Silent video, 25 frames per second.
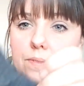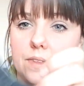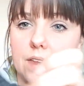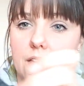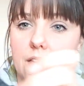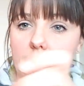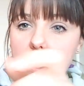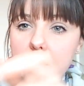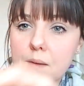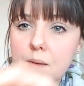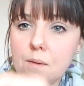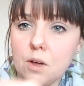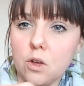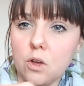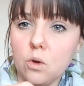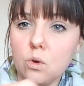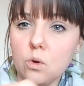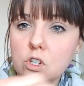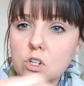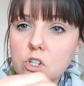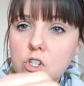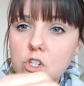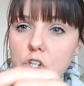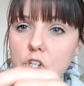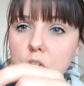I
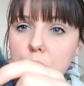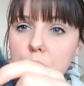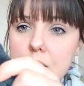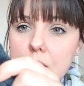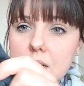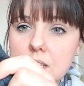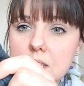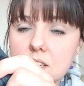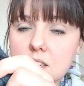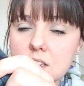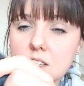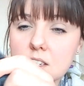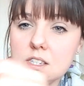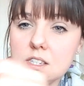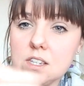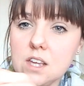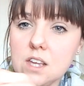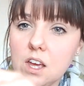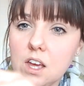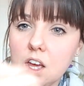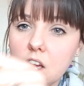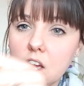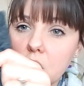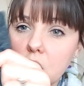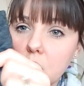ordered 2 metres,
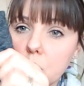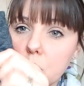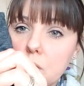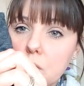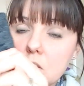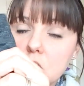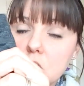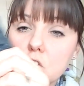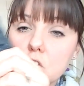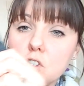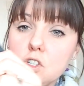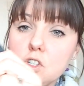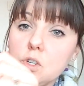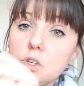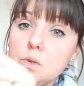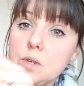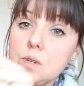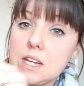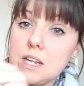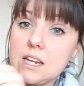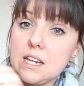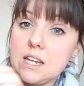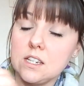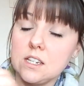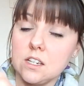which you do
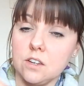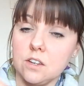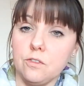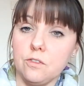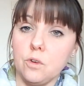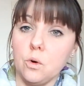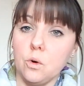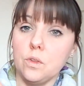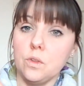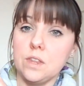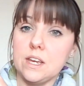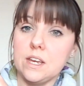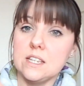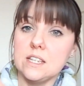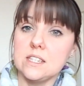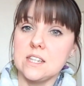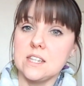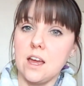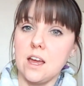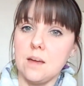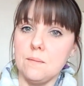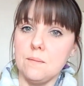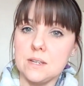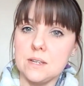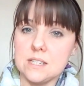need for this,
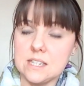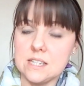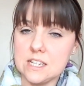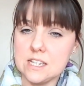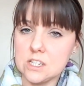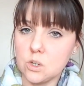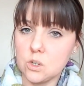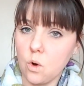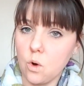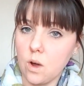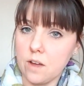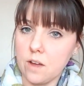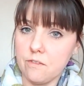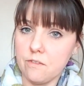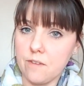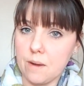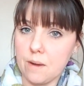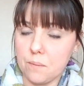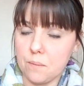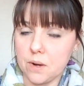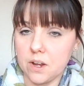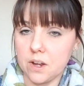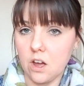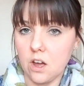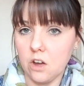as it is quite
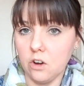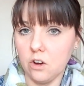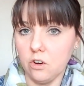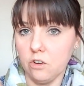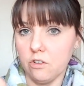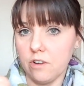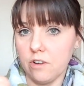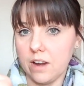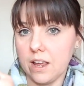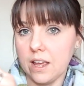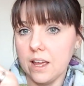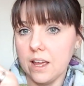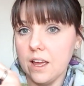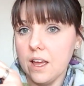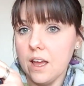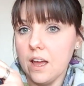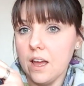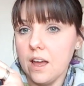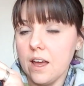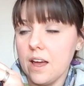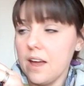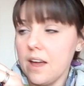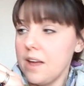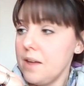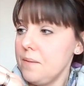fabric hungry.
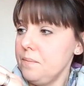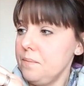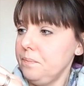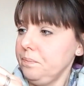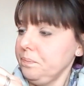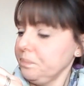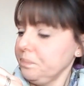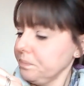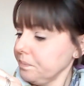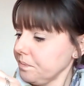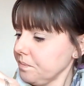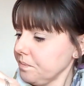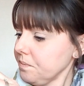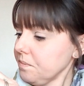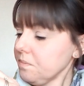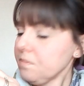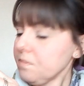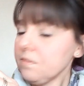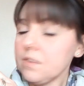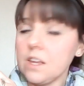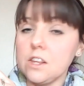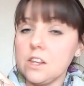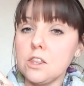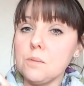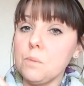
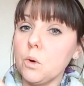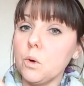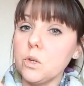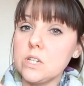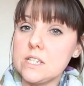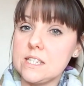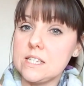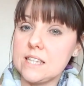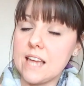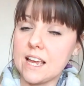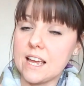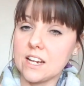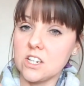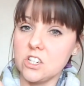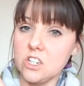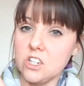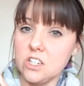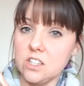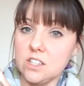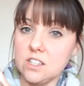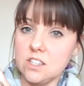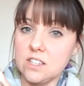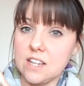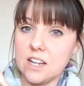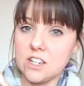The bodice
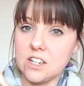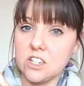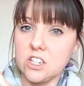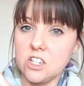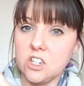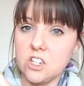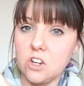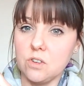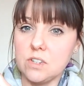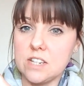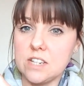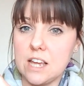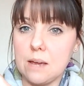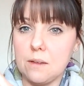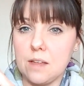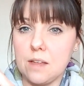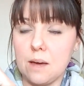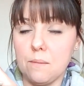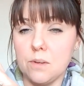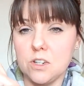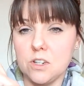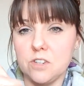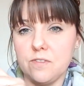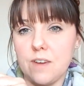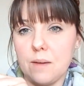sections actually don't take that
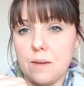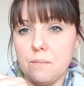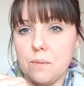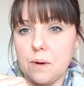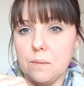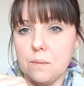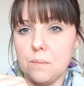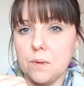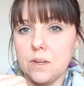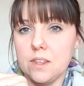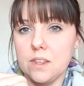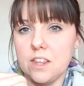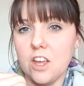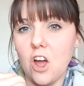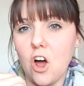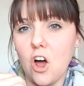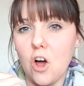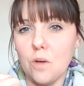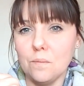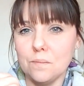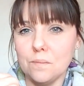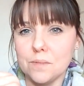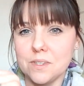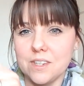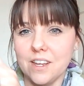much fabric, but the
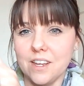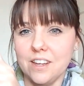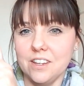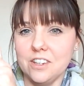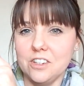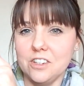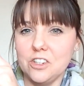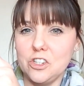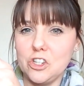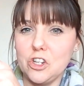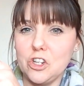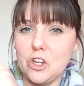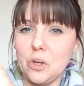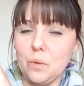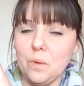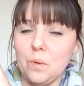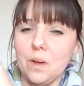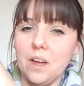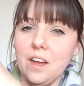arms do,